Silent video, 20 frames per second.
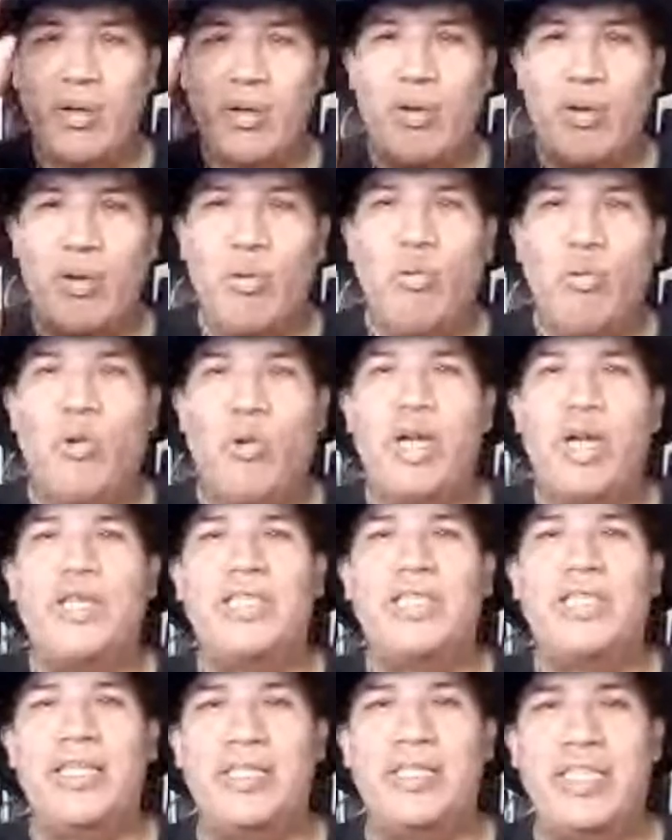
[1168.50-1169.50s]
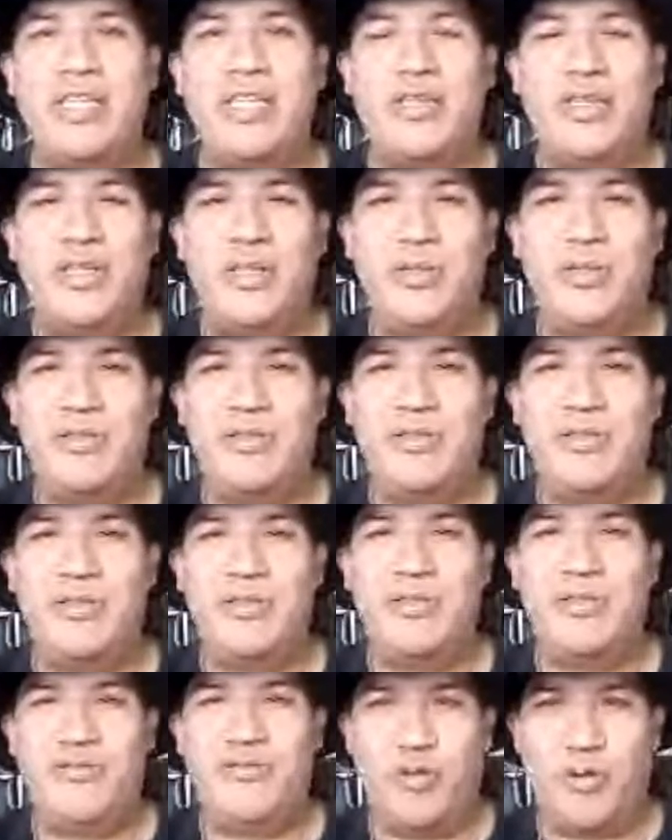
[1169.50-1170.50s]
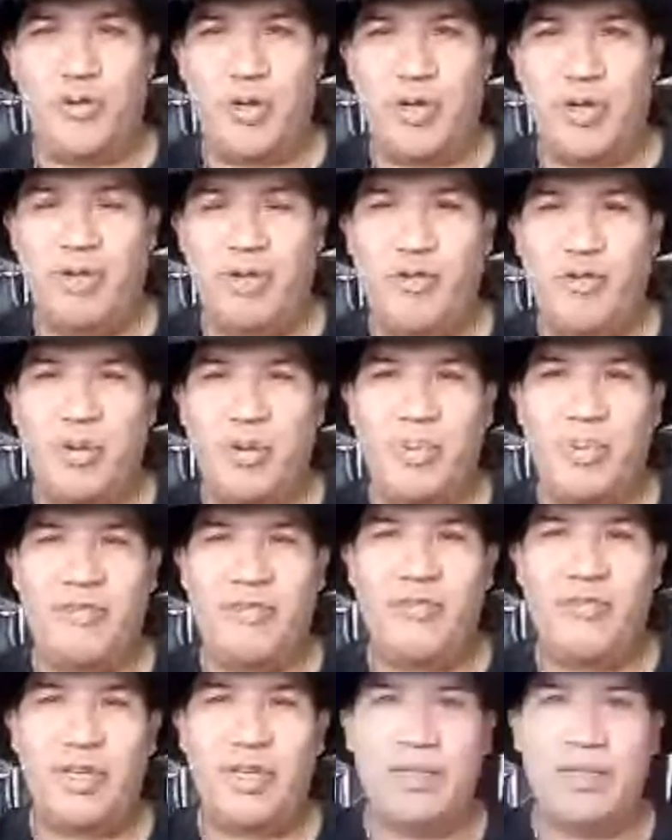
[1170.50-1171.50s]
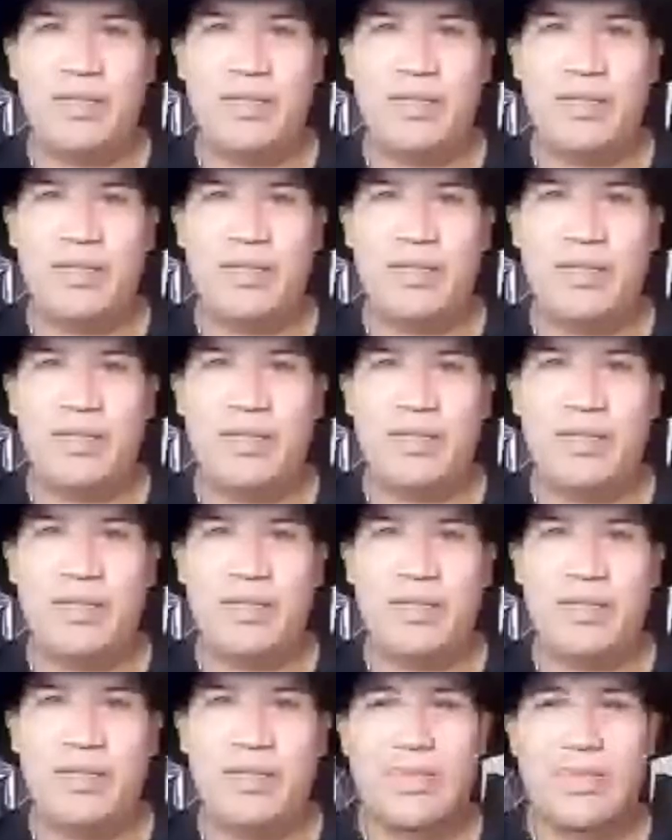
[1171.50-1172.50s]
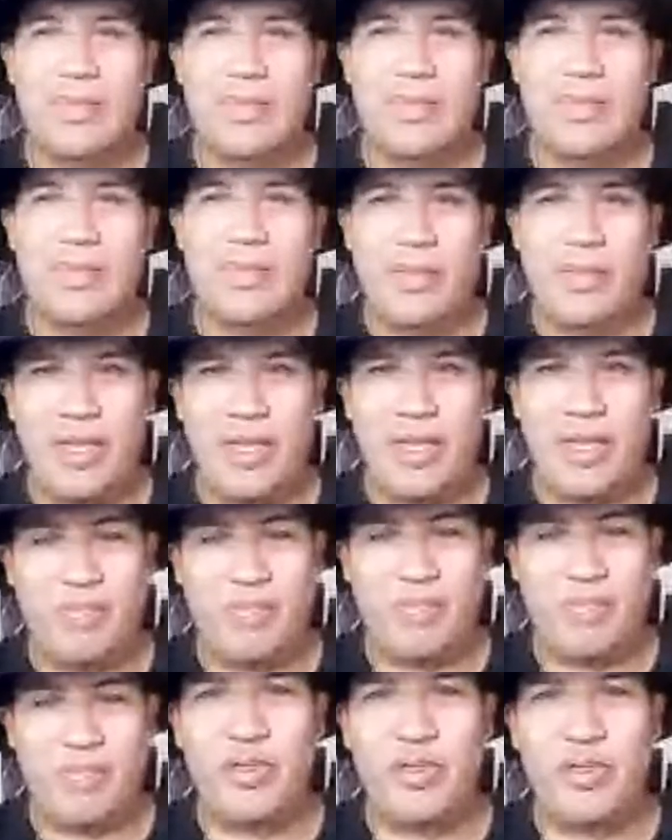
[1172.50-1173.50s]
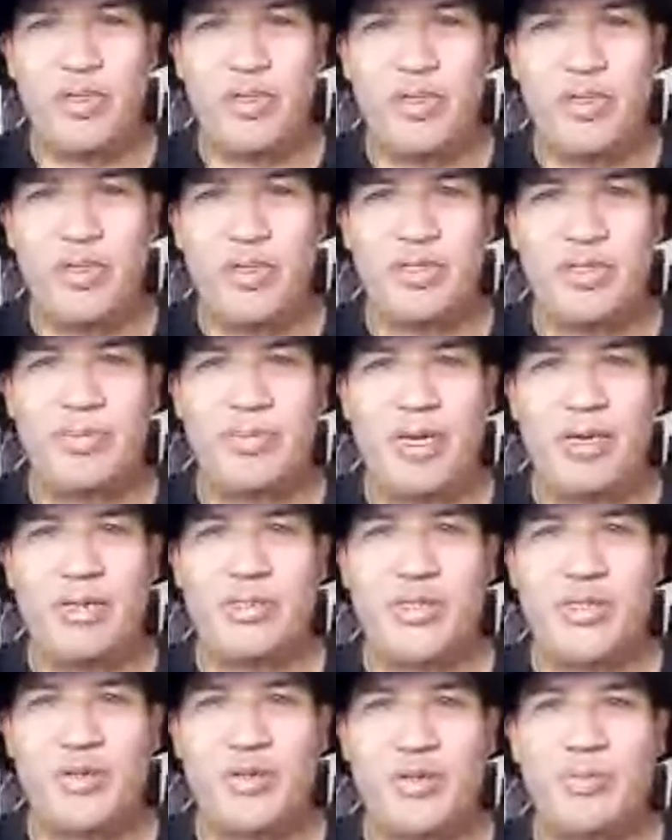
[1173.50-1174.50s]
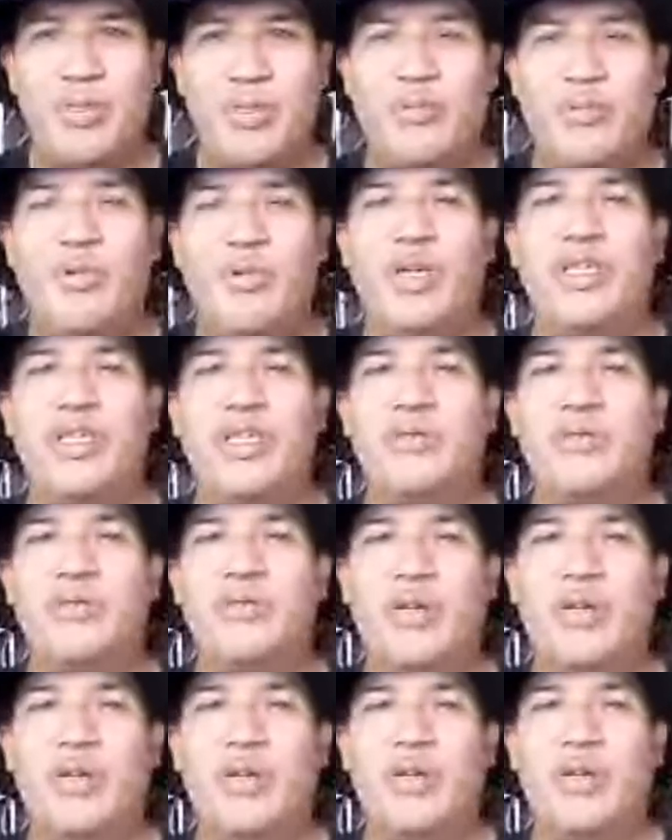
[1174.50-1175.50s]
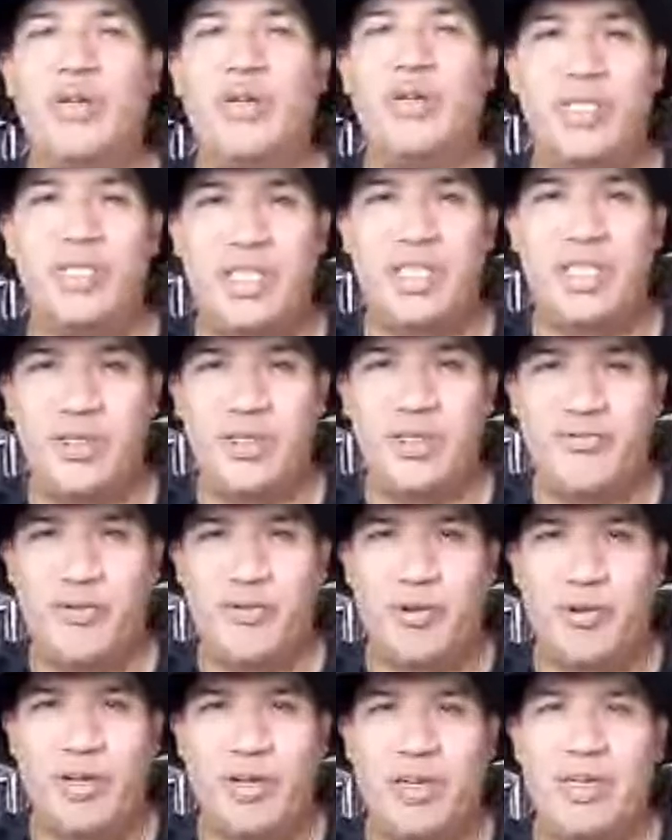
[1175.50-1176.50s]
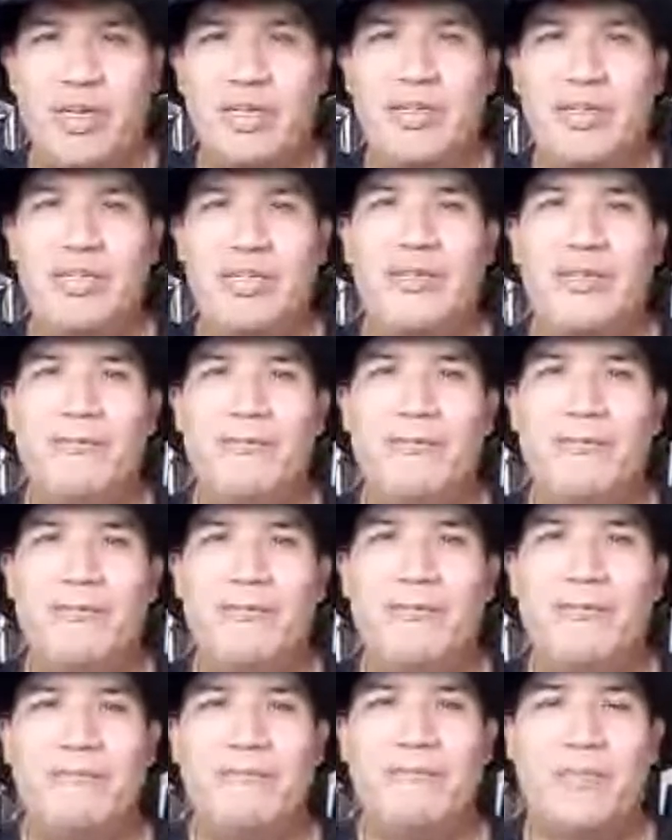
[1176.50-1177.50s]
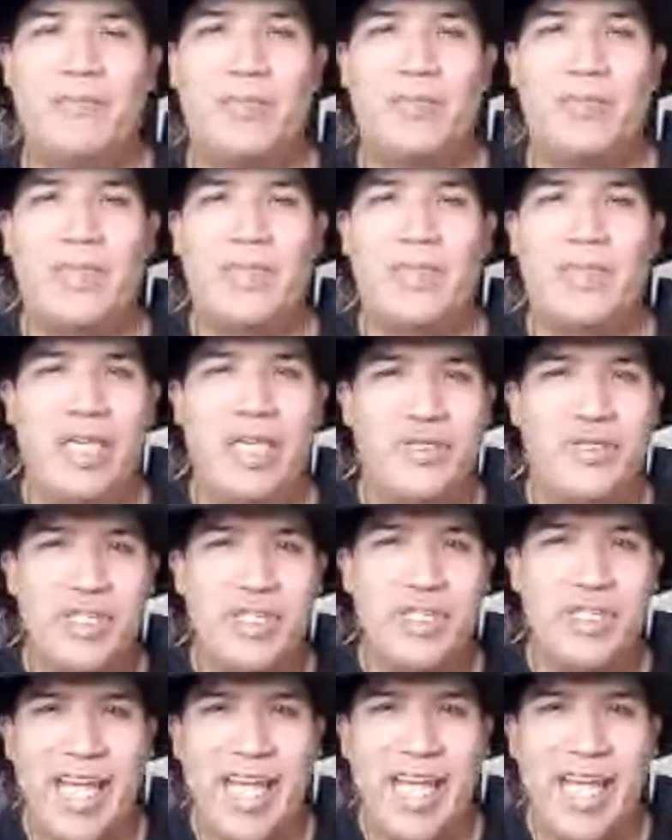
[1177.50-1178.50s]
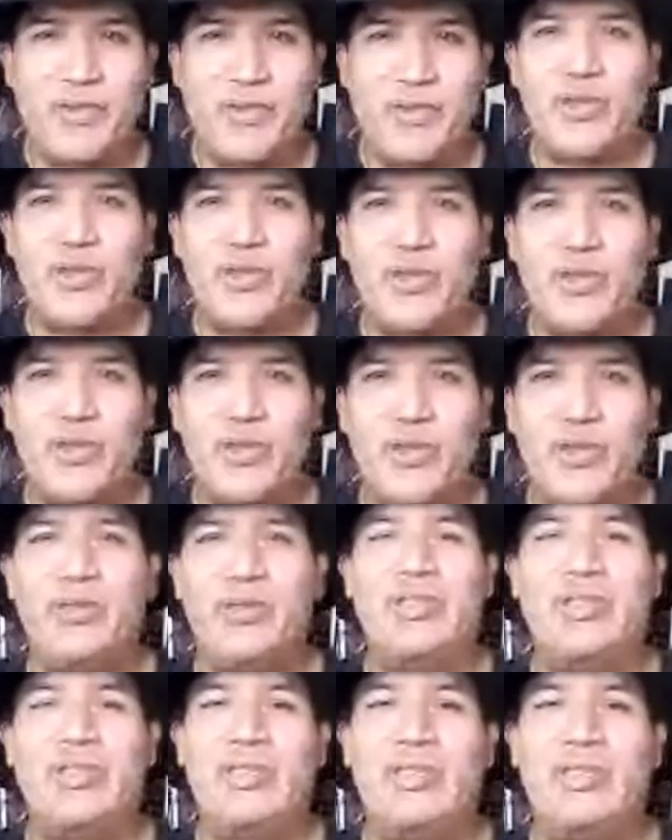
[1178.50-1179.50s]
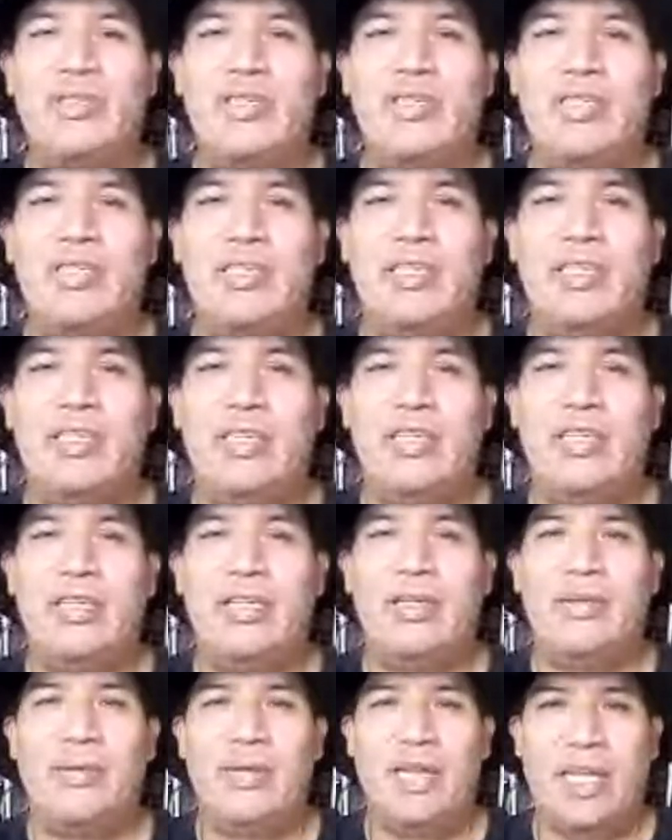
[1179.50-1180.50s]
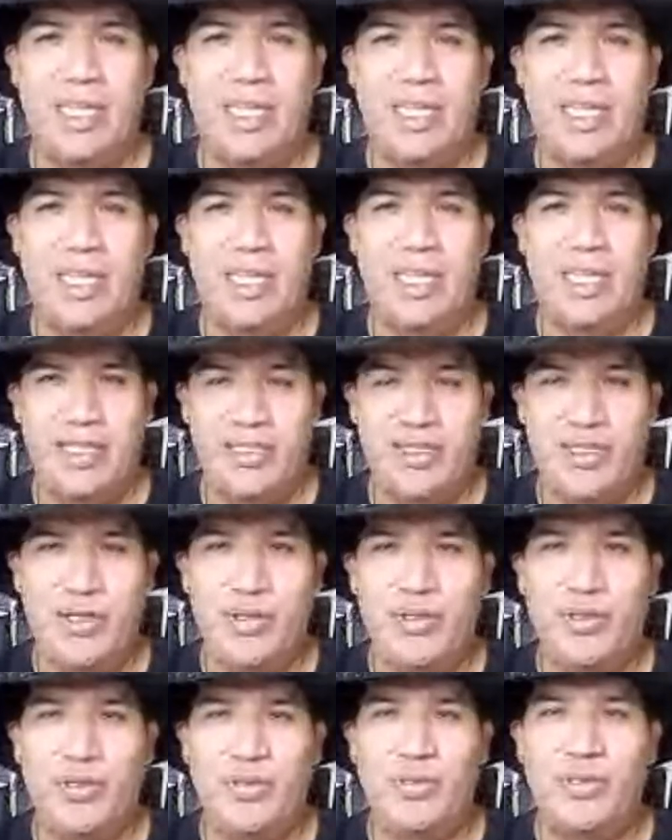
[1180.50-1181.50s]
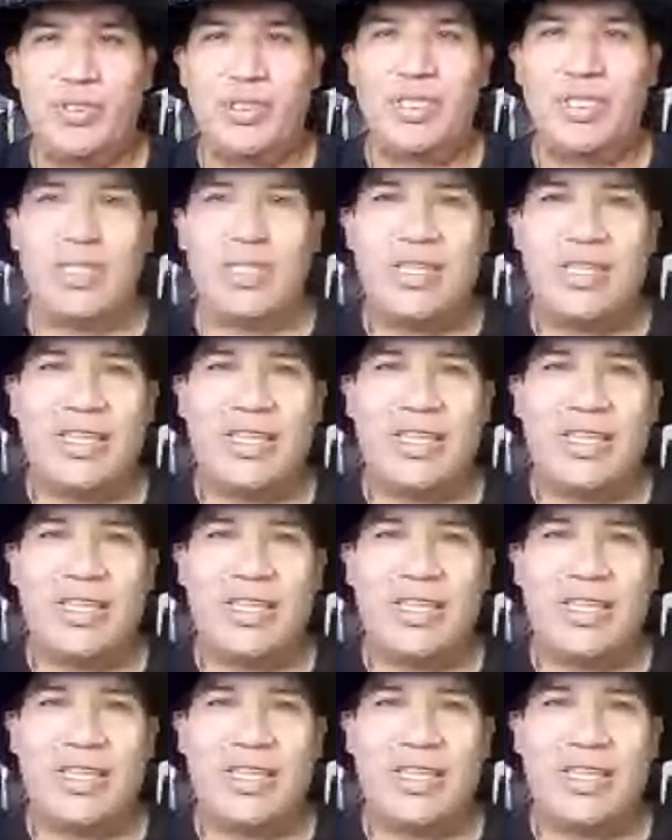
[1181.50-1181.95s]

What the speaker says: what is that cedar used for a Bigfoot? And people use them also, but what is it used for? It's a natural, and it's used